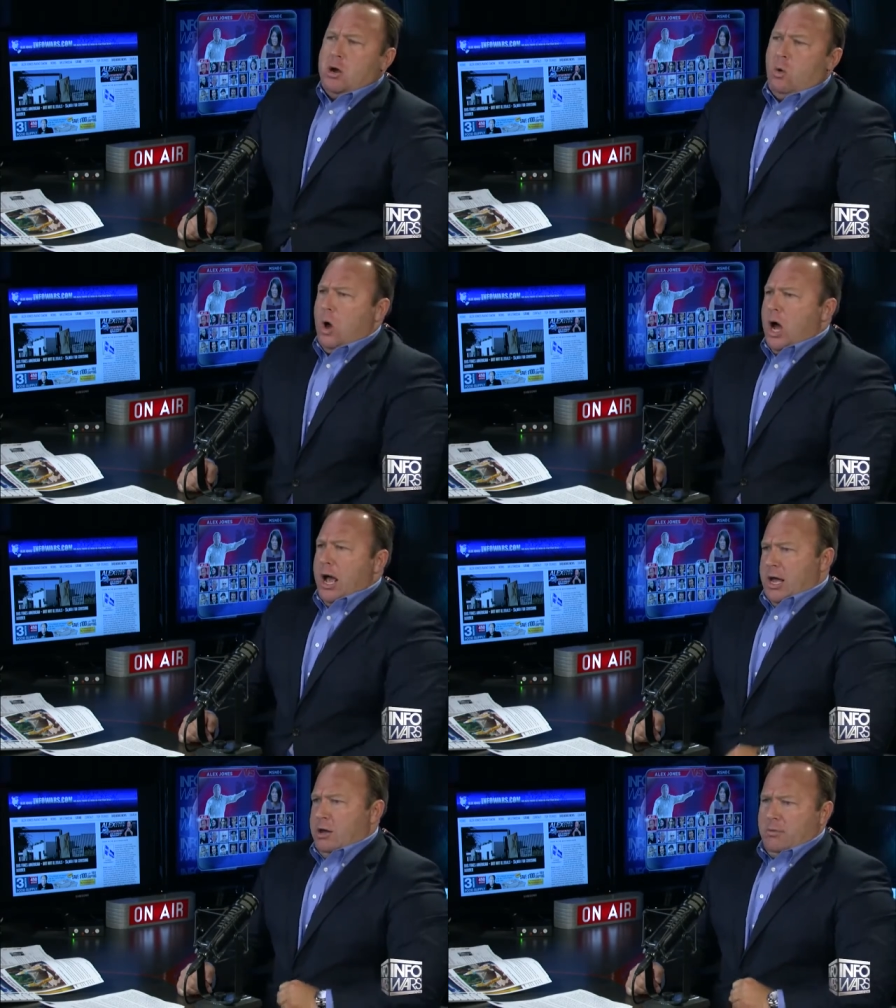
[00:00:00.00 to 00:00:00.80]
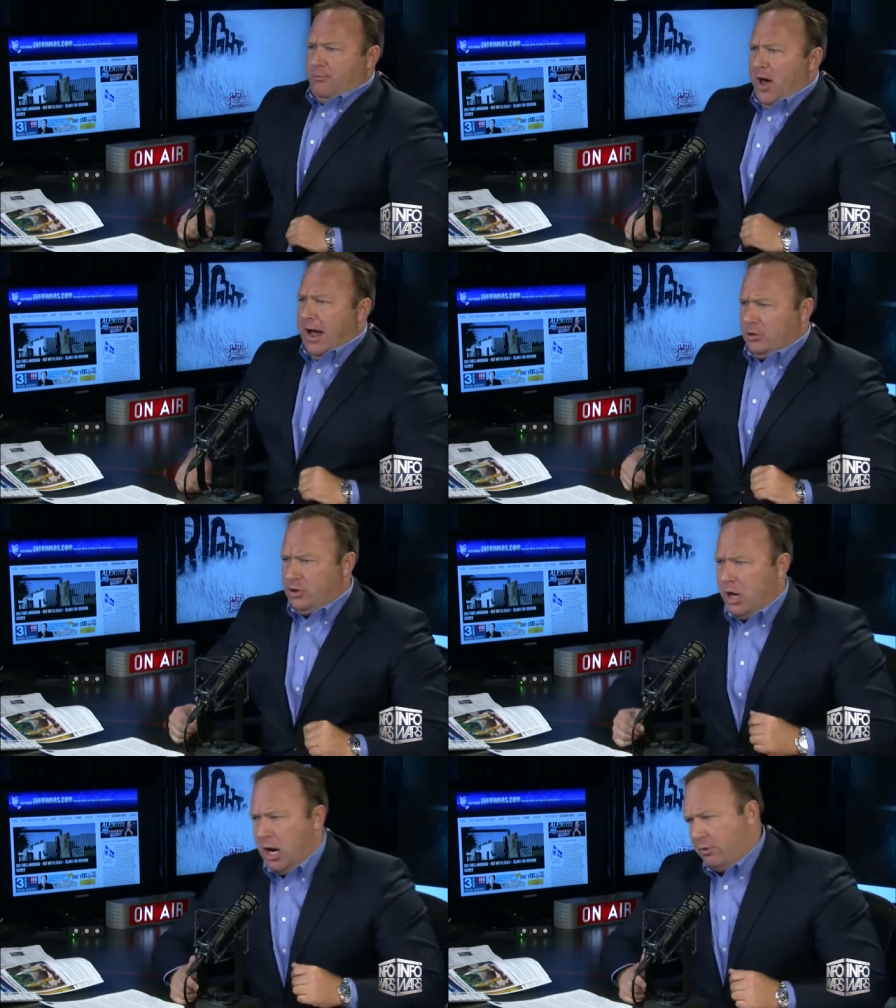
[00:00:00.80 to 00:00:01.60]
Why, fact
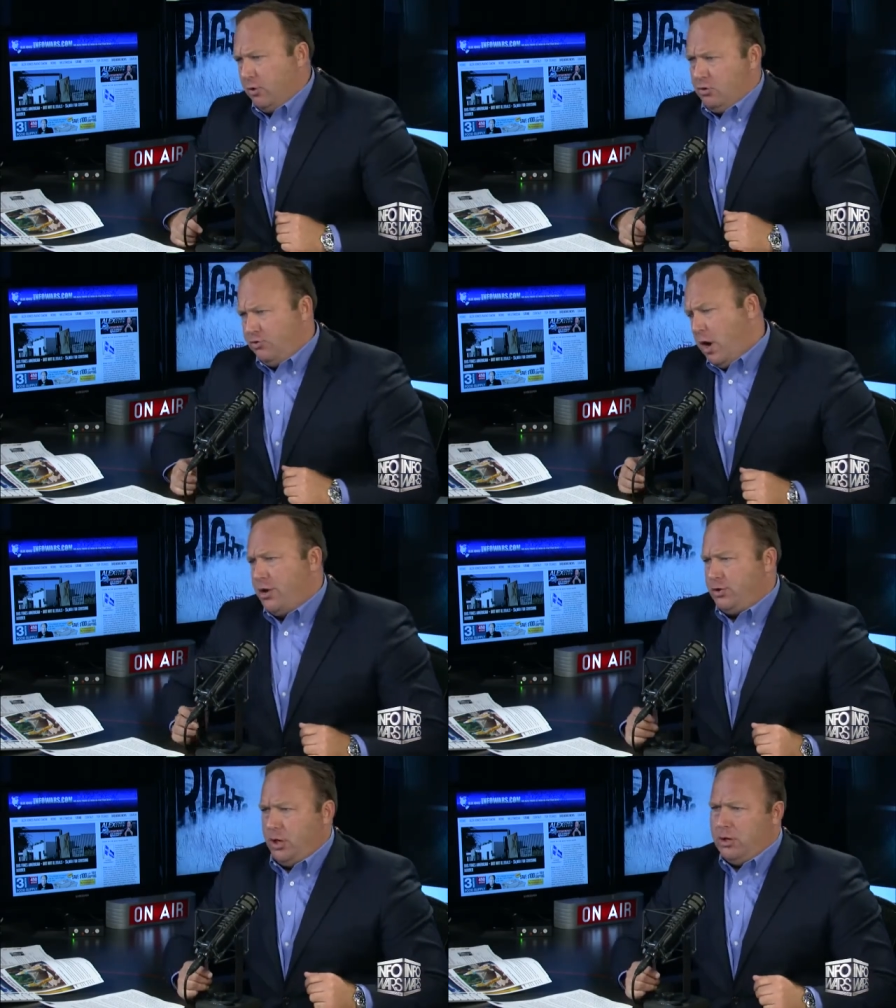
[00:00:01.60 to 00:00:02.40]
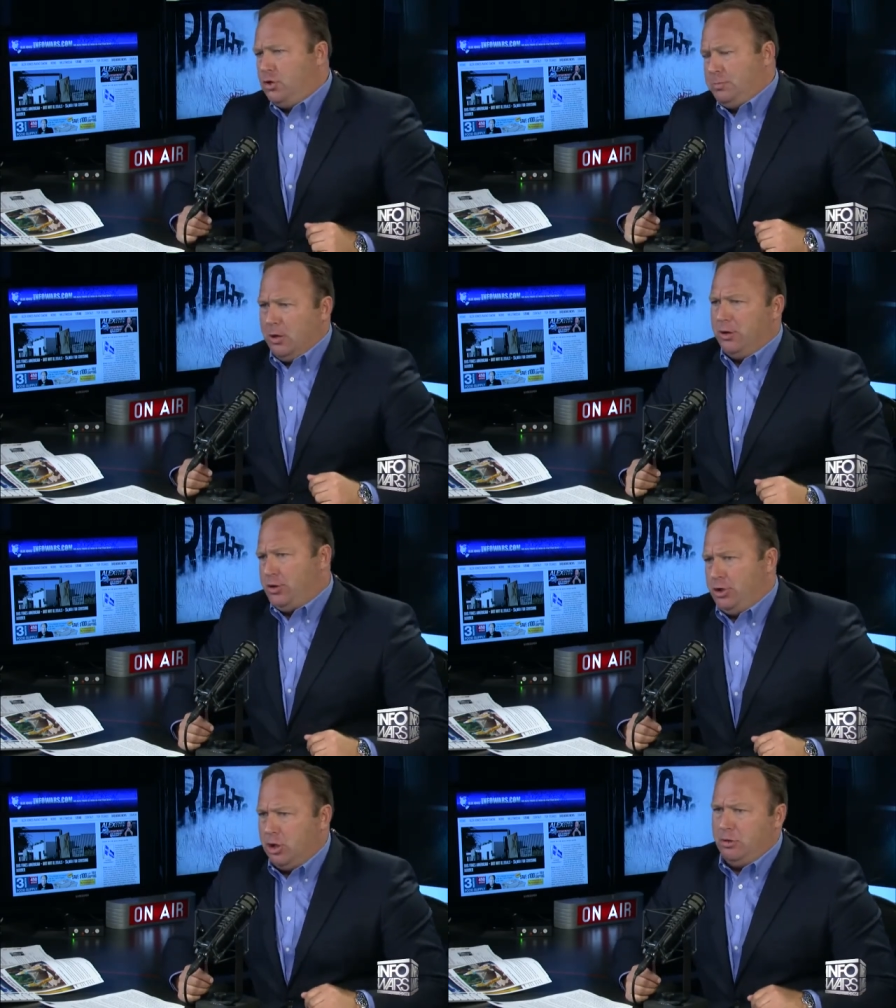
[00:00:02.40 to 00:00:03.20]
check, the crazy
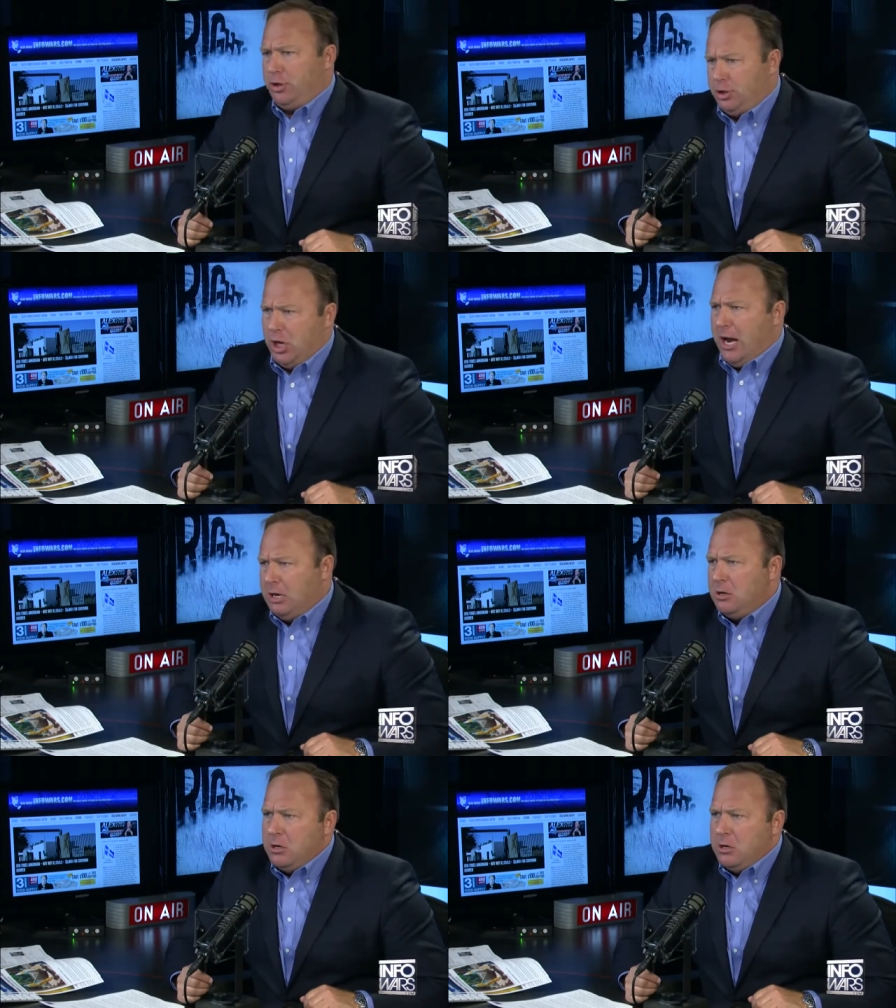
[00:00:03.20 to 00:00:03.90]
conspiracy theory site